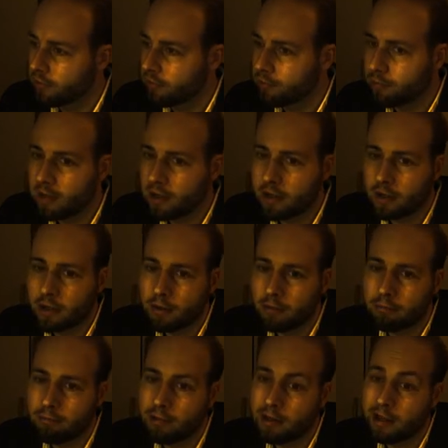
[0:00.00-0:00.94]
have been
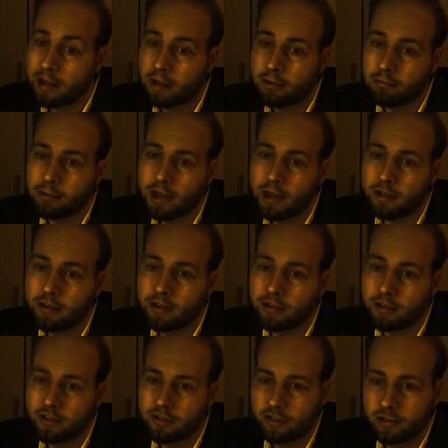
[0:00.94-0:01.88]
a blank
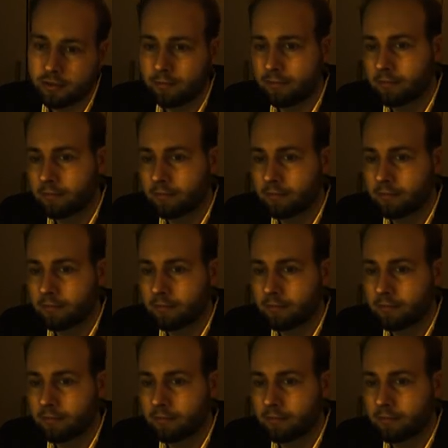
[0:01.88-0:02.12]
blackness